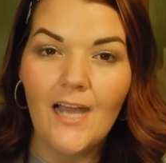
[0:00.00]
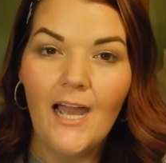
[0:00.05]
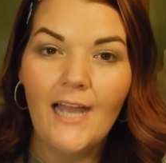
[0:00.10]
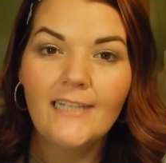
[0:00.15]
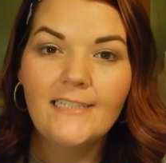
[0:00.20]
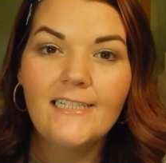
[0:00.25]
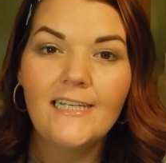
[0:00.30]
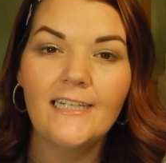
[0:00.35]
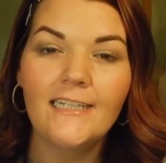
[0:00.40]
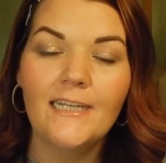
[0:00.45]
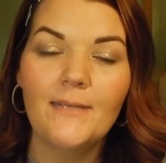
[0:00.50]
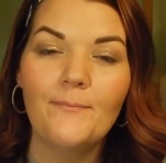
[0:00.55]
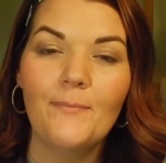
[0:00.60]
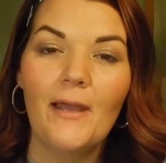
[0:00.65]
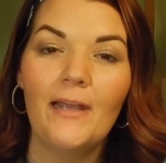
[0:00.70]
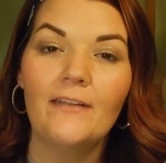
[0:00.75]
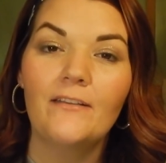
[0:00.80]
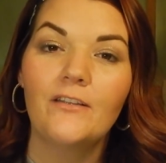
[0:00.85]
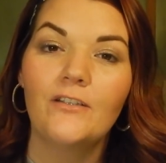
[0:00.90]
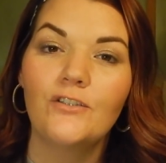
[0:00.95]
I did get
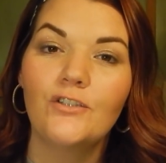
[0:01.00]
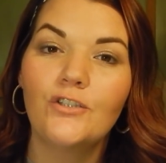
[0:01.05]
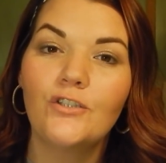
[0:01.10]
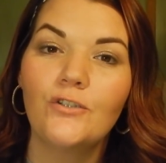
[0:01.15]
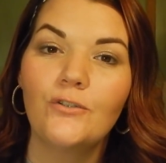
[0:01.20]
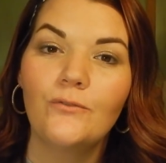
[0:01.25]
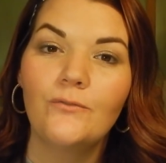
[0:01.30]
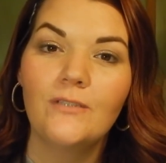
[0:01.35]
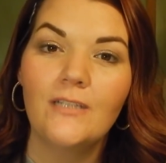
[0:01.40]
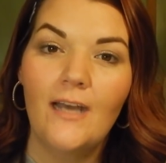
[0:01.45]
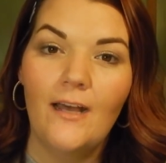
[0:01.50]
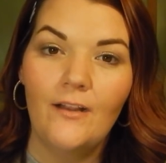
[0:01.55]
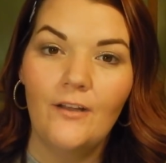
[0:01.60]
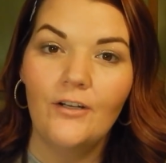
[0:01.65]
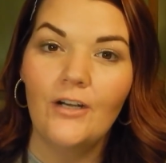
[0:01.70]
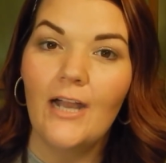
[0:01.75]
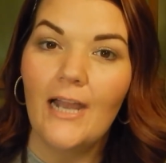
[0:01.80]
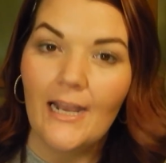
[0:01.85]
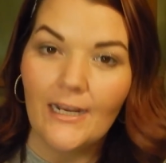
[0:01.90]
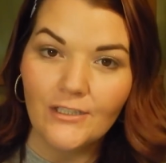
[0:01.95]
back the
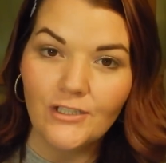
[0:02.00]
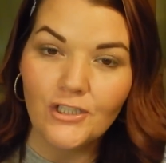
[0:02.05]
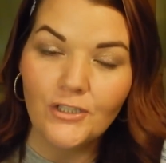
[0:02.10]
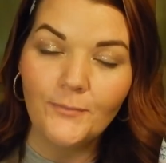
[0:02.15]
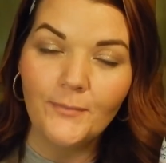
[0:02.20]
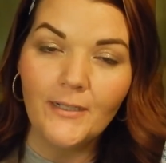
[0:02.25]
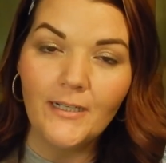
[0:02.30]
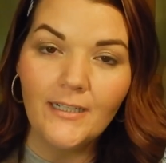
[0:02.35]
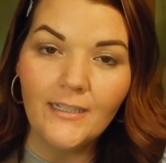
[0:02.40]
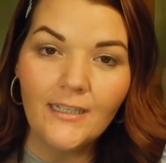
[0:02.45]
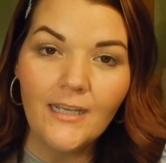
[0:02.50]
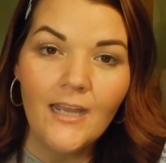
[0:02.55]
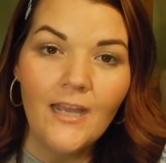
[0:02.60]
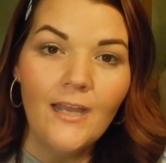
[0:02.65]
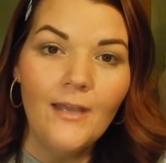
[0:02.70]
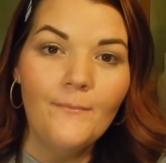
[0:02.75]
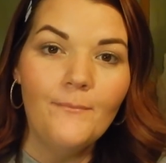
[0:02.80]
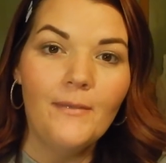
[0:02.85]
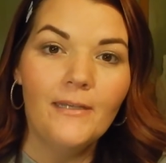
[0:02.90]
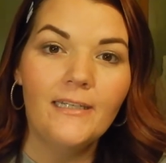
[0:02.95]
$2 extra buck,
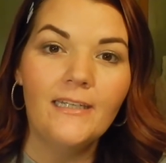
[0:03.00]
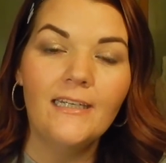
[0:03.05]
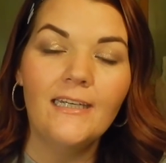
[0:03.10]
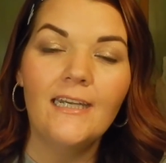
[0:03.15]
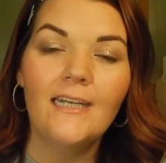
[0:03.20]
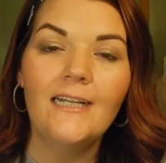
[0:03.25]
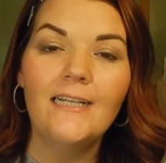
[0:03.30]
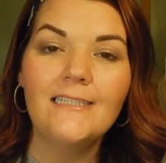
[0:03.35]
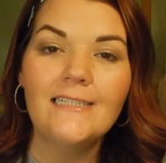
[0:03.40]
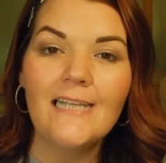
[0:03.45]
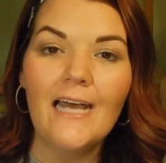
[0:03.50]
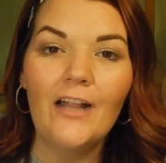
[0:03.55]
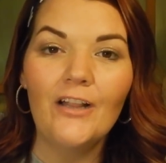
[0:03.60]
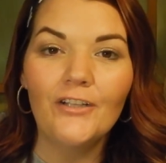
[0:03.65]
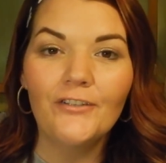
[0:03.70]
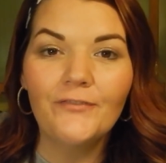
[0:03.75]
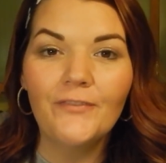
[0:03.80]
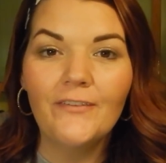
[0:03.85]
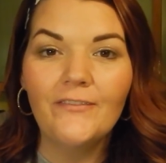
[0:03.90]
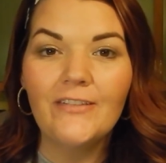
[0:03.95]
making it
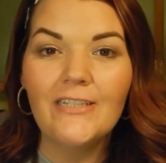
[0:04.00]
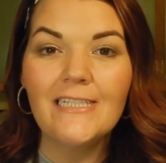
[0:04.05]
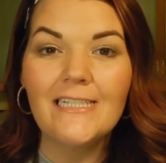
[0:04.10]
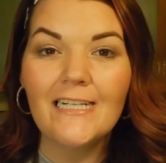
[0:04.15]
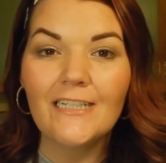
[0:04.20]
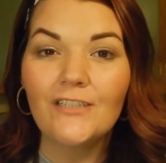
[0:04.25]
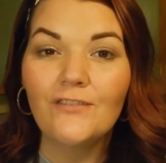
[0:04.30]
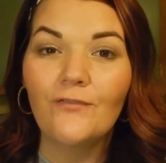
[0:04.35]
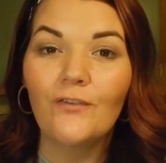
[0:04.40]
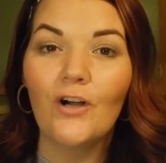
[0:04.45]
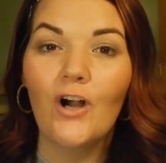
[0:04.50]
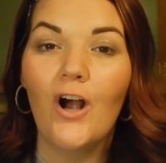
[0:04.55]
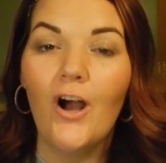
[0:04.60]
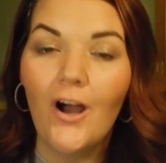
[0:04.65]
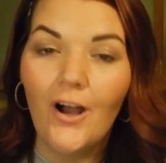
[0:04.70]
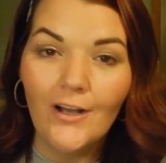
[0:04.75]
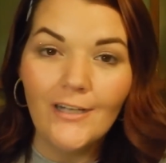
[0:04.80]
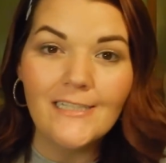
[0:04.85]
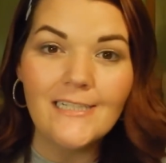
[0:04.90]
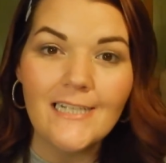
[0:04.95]
$1.56 for
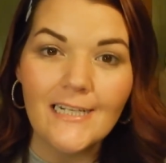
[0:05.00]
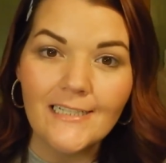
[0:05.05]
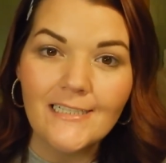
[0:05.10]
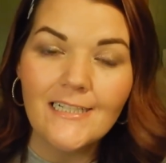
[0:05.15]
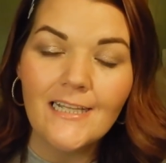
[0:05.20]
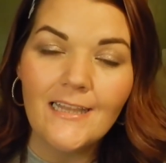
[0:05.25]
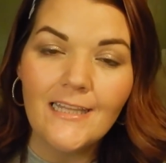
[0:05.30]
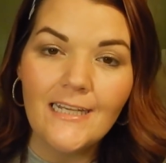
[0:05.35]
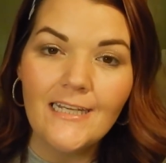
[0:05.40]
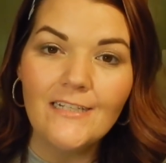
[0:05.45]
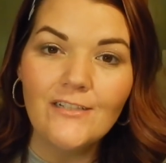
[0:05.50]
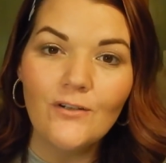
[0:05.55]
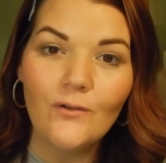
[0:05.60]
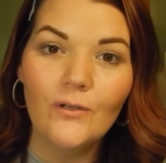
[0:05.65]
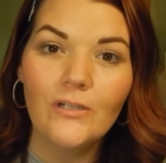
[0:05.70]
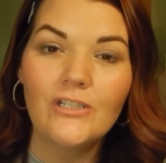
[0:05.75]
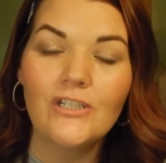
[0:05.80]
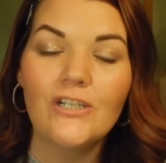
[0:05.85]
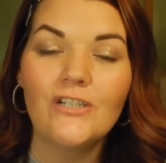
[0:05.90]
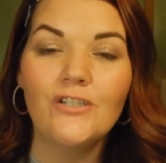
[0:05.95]
all 6 of these,
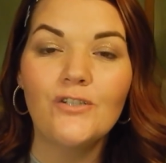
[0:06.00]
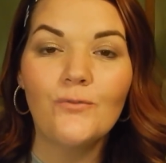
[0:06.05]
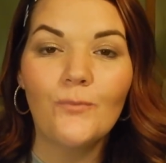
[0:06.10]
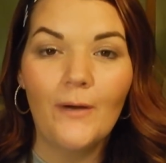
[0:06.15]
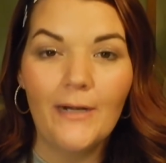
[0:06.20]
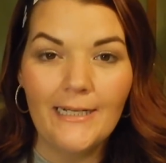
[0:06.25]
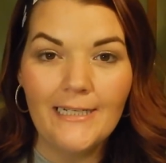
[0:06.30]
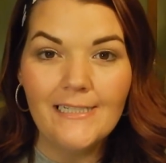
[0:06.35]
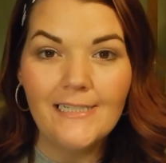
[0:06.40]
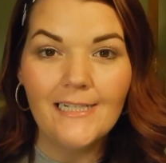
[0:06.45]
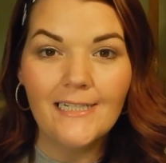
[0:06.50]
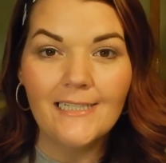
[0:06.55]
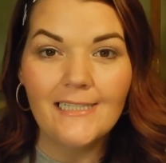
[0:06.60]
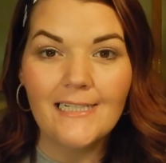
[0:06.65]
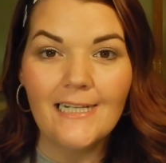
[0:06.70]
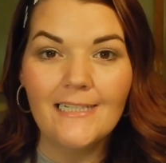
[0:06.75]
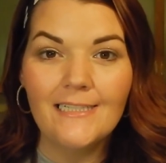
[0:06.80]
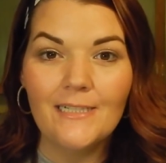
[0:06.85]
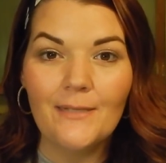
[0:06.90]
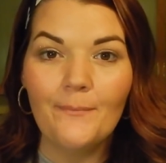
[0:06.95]
or just 26
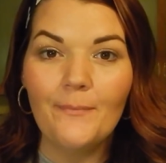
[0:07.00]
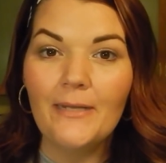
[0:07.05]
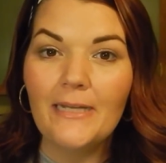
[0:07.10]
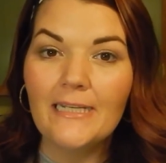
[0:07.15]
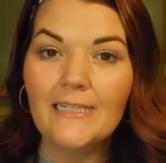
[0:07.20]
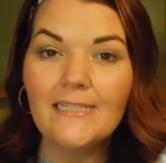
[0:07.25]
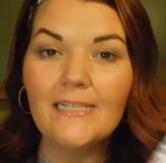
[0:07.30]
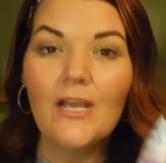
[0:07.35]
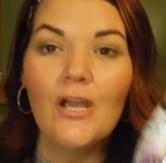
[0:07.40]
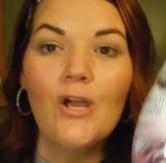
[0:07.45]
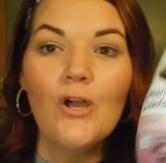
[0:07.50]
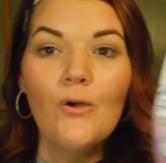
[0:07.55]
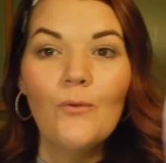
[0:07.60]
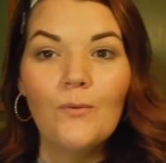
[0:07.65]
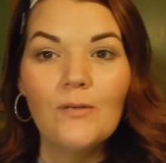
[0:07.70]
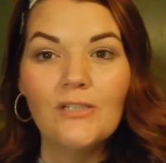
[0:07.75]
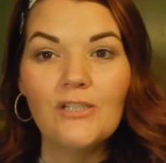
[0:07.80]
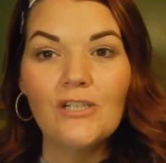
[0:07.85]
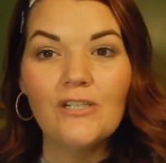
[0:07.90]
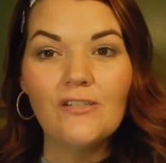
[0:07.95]
cents a piece,
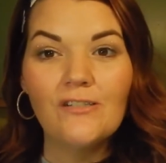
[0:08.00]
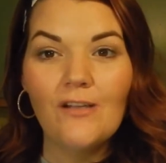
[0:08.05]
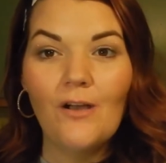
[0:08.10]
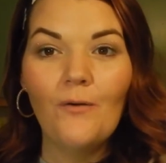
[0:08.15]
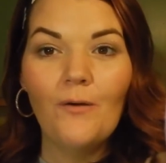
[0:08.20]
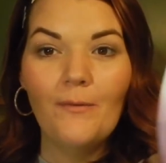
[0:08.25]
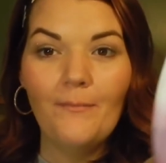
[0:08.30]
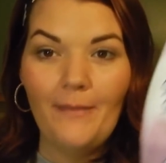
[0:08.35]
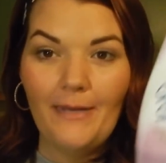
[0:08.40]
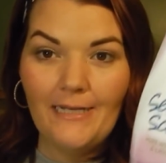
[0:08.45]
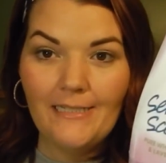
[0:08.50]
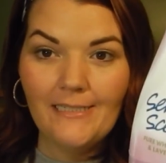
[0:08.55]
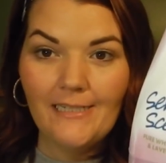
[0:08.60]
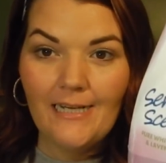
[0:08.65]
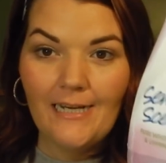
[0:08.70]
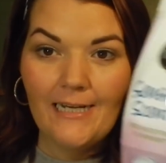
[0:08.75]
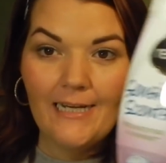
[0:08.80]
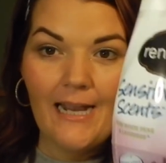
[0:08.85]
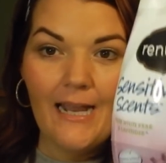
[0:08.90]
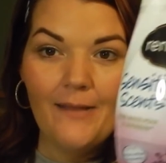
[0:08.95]
which is so amazing.